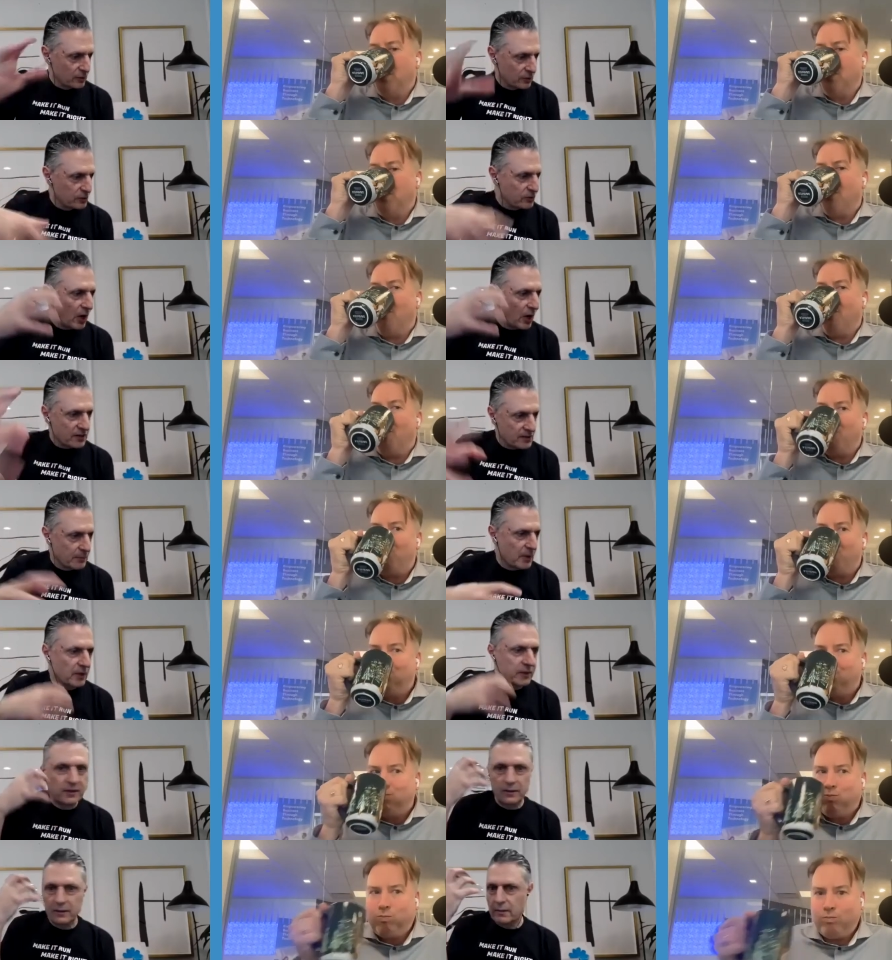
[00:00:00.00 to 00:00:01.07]
Speaker 1: talks about
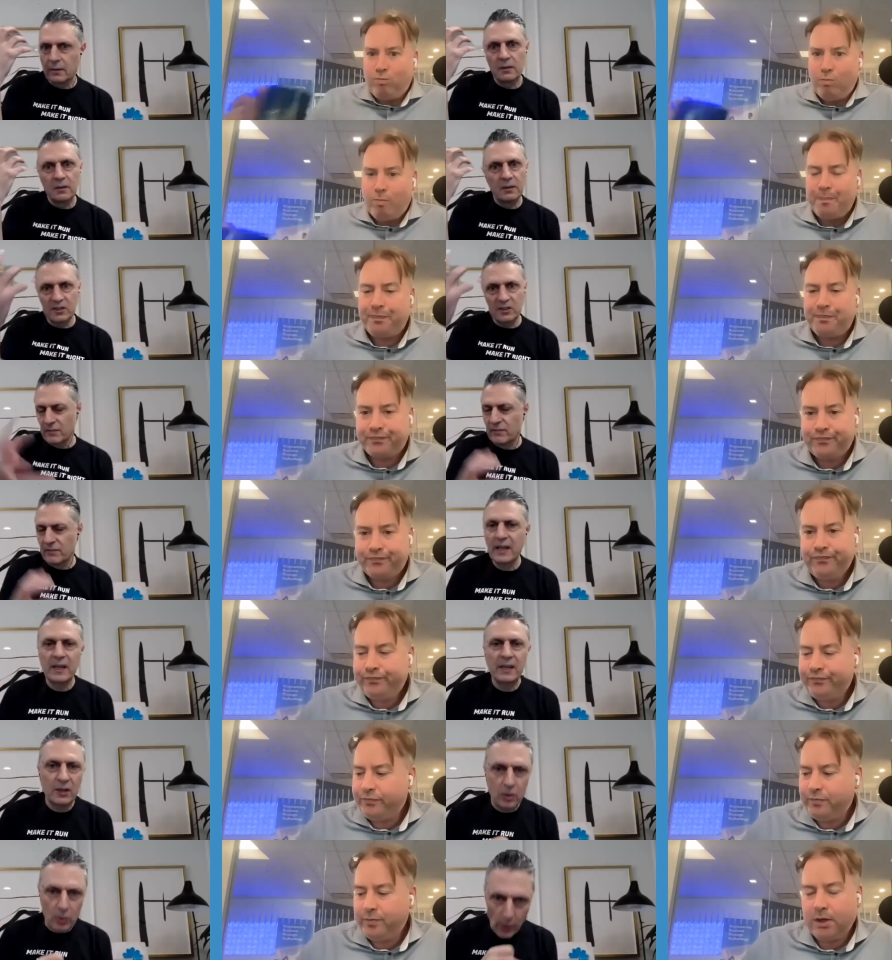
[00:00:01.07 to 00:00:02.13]
Layer seven getting
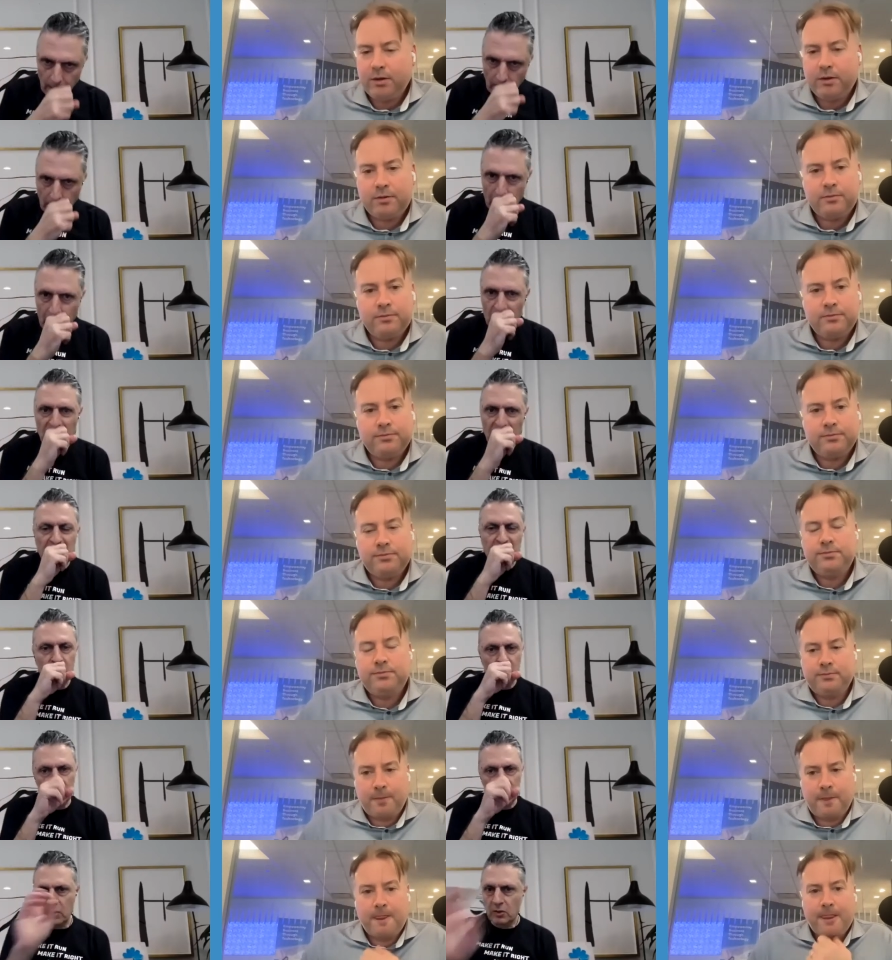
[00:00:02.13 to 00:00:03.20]
acquired and you
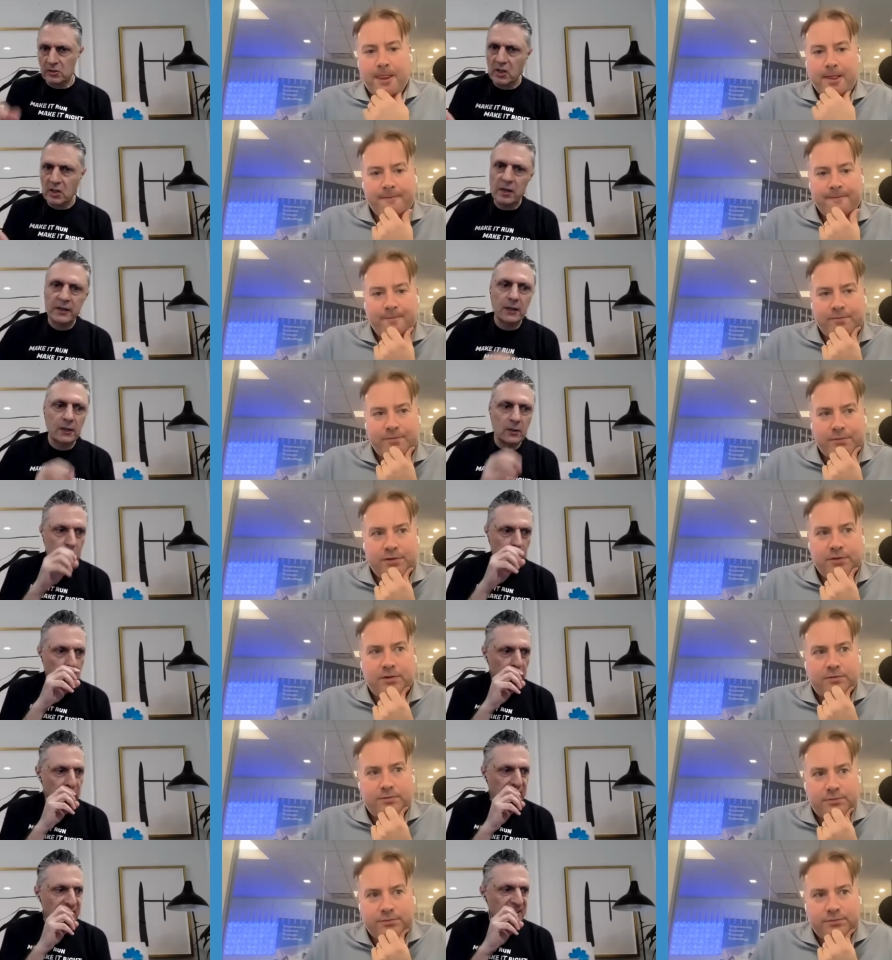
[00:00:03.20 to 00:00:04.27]
start talking to
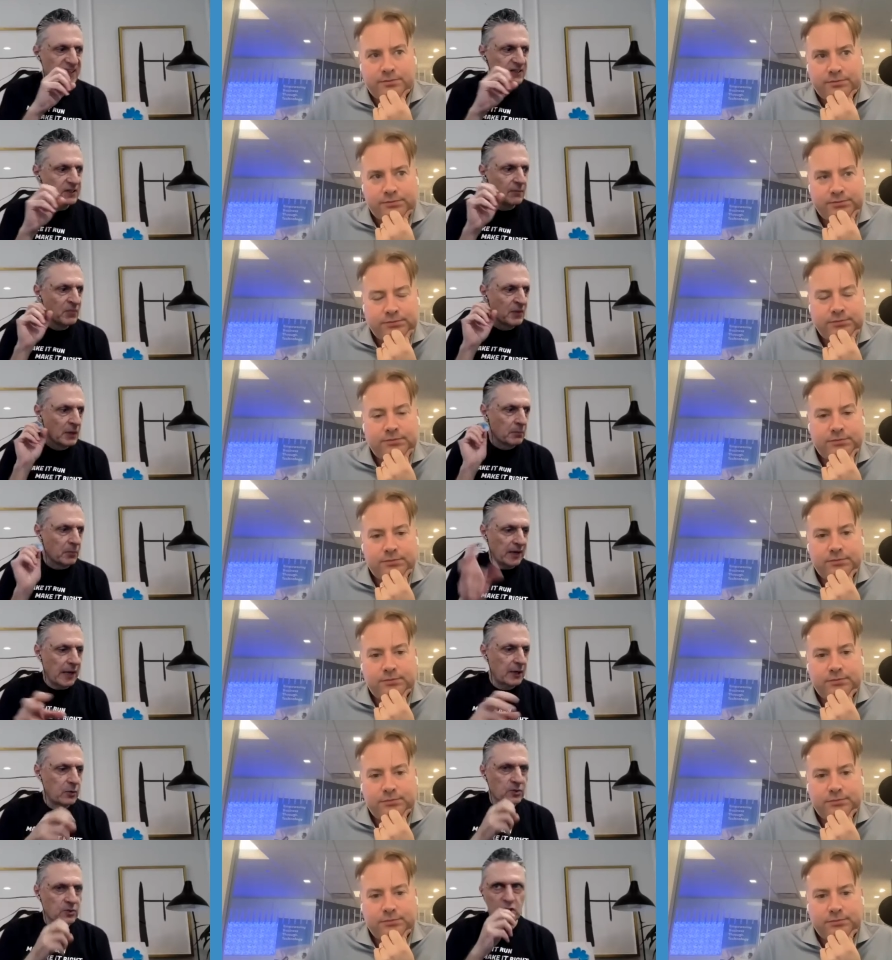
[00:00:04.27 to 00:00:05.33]
companies about
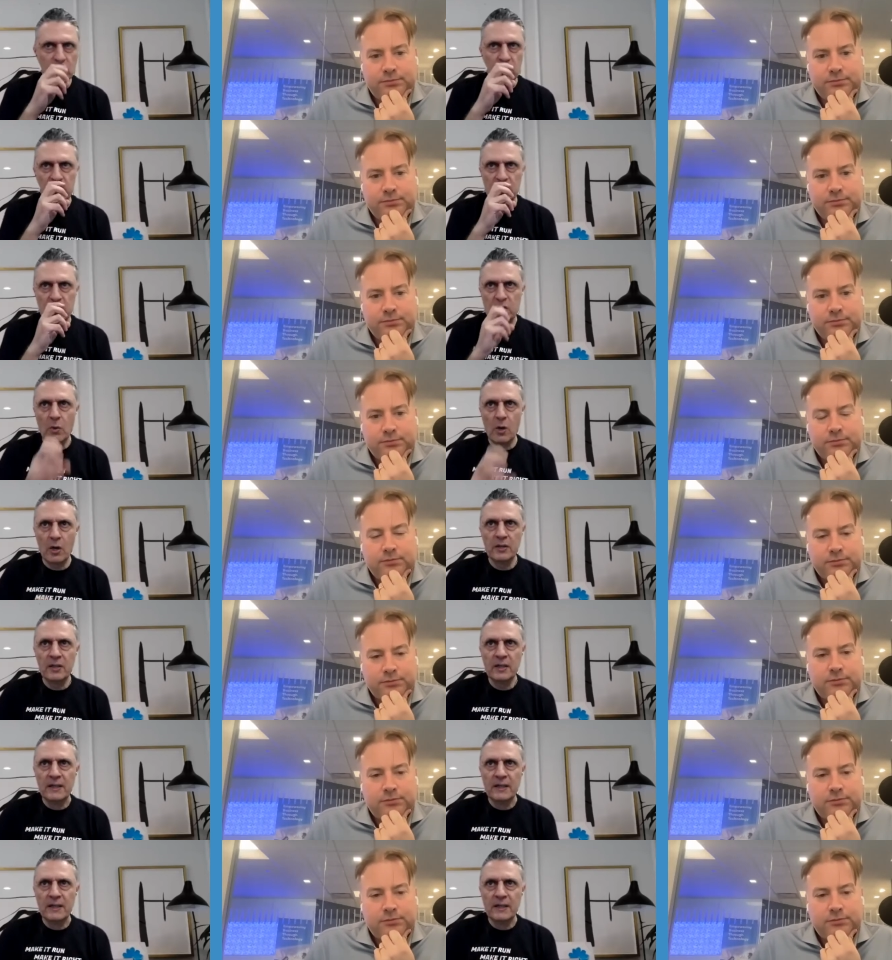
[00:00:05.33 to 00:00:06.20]
acquisitions and so on.